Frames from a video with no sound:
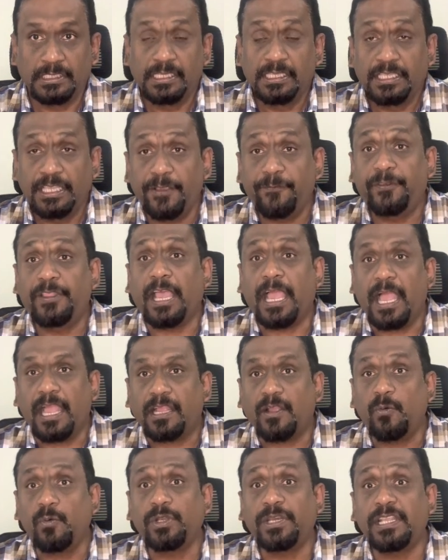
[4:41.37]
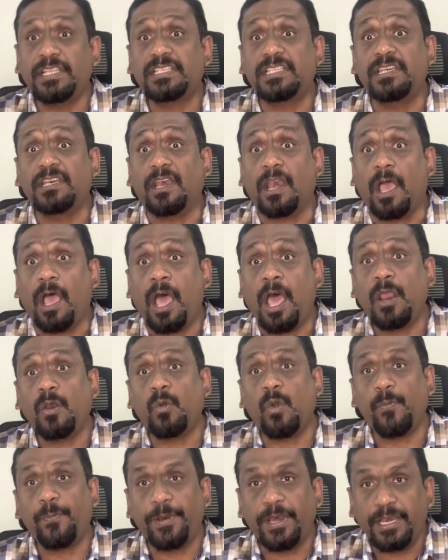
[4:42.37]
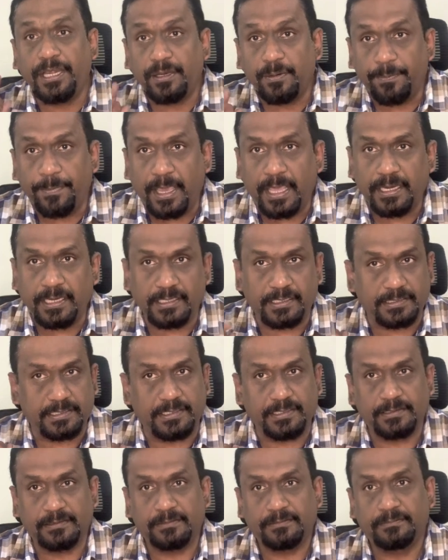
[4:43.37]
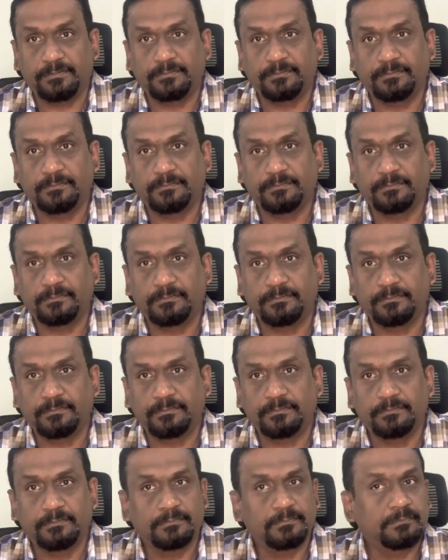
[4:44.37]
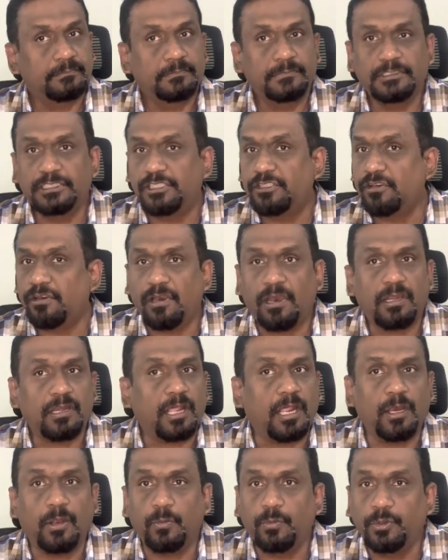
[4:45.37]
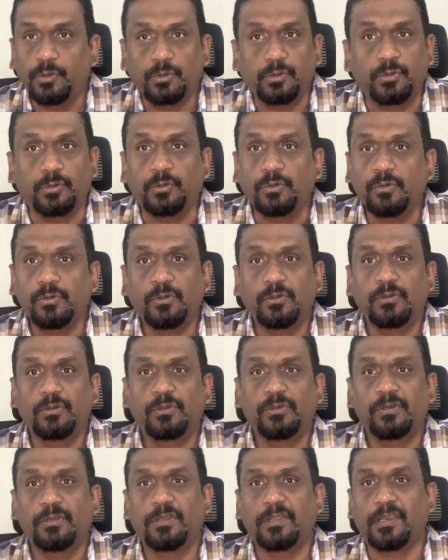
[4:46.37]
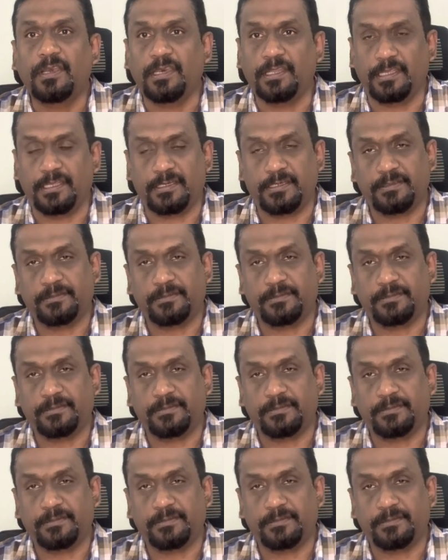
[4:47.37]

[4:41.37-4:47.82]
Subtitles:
If the account is non-open item managed, it will not allow you to clear.